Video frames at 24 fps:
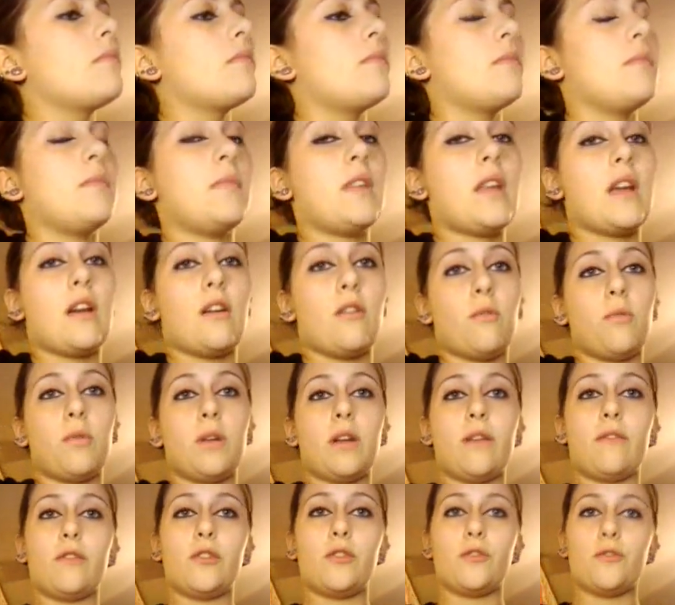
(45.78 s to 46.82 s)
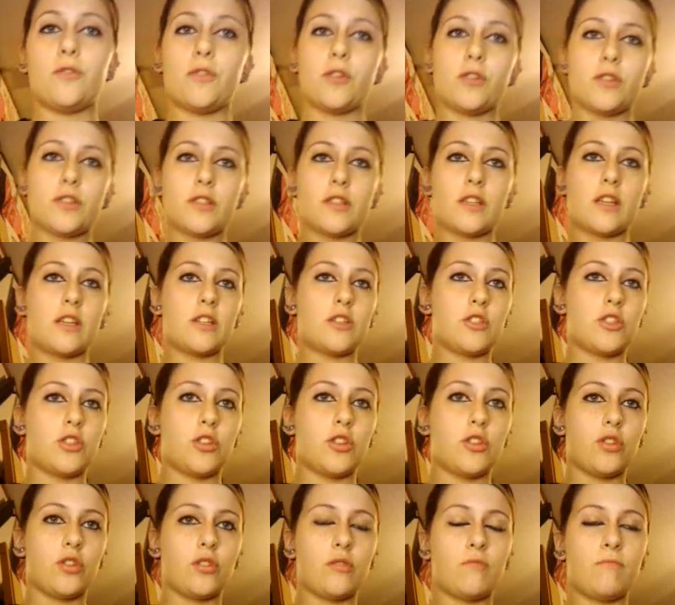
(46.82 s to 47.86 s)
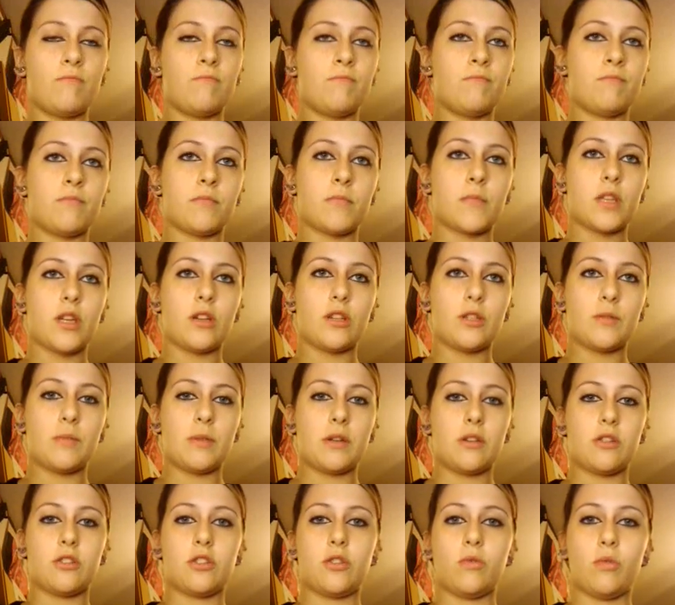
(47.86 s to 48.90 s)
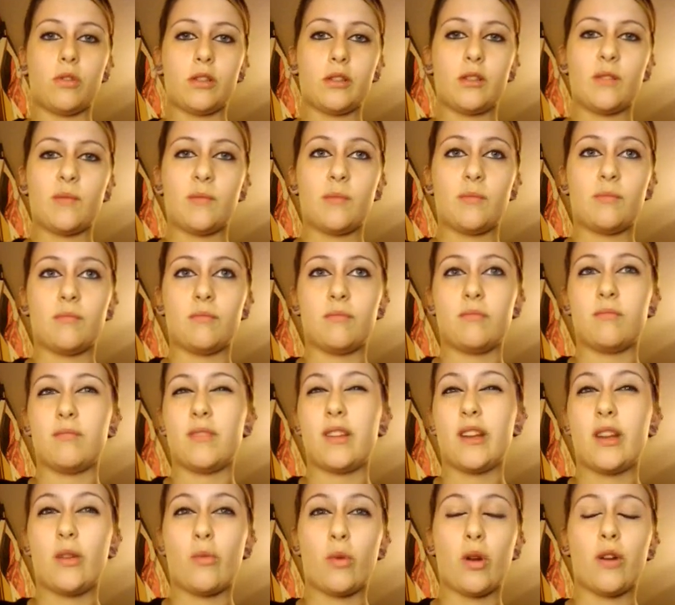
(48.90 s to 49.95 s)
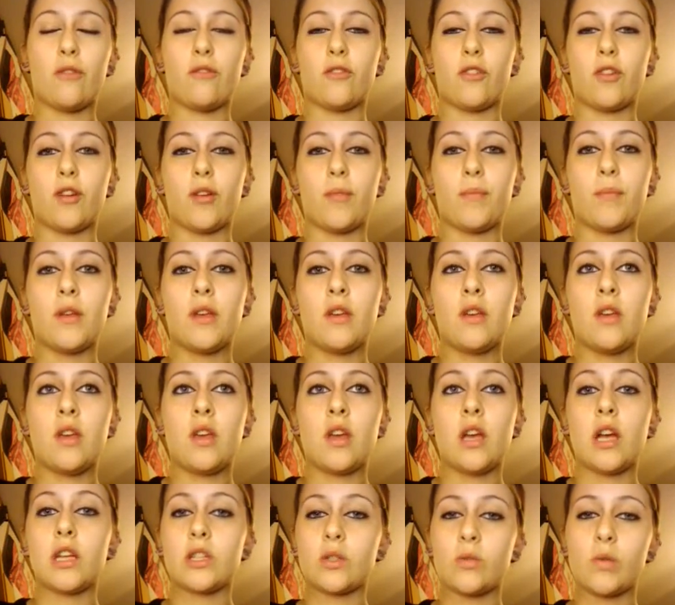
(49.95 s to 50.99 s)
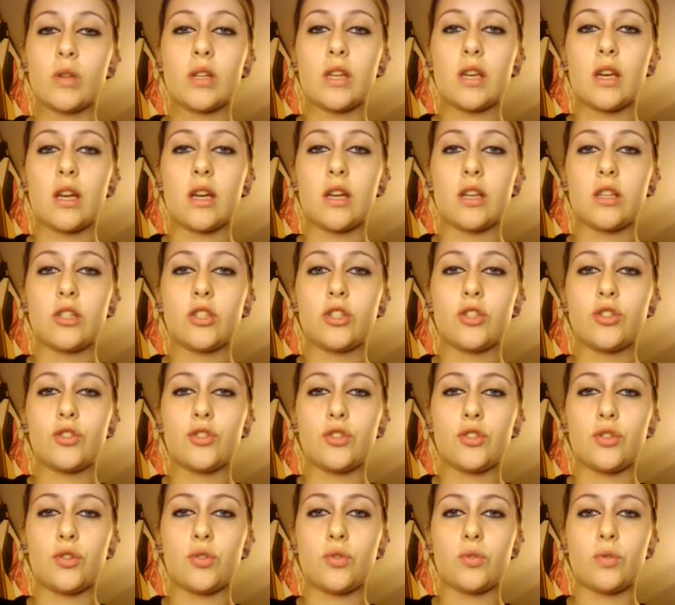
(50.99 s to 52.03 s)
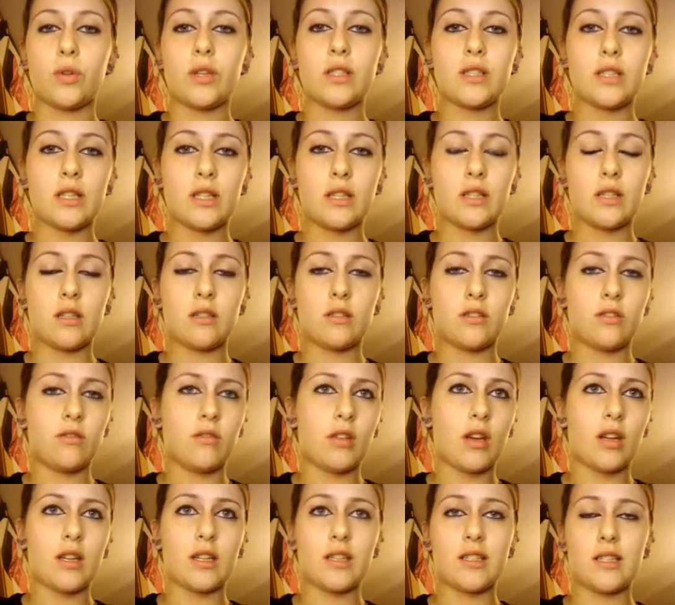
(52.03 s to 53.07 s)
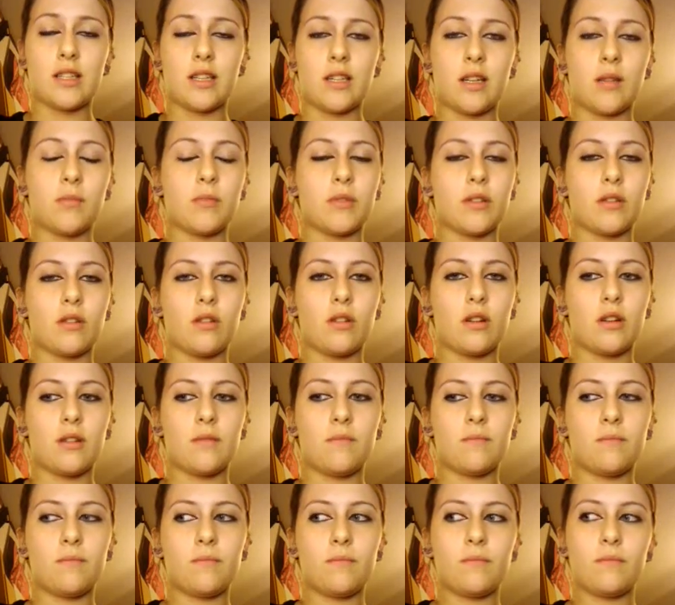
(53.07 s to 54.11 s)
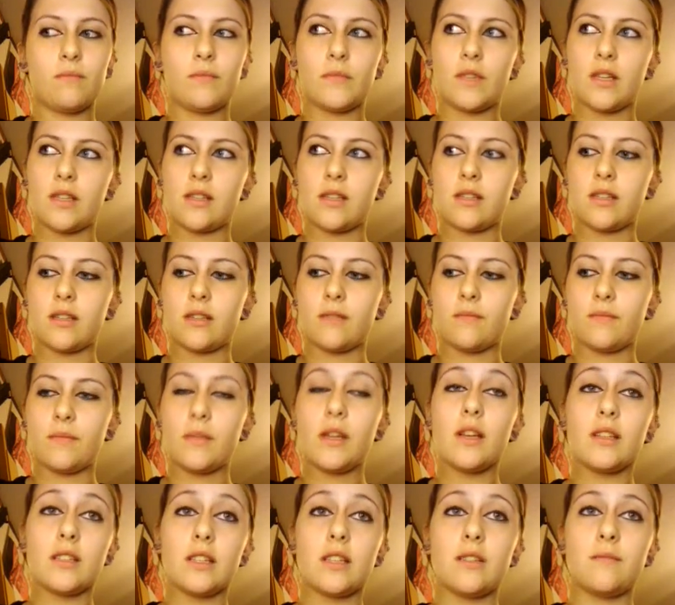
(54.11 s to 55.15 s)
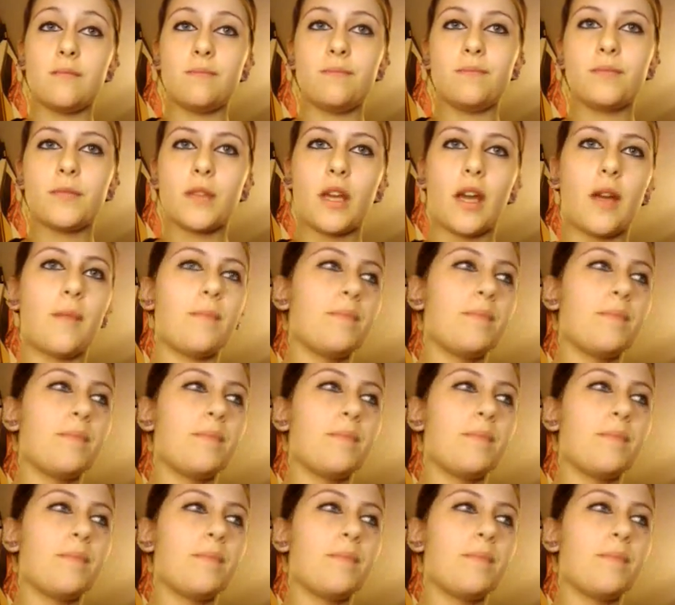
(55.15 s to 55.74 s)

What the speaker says: Now, whenever you first get your ears pierced, you want them anywhere from a 20 gauge to a 10, not a 10, I'm sorry. Did I say 10? Yeah, 10. Okay.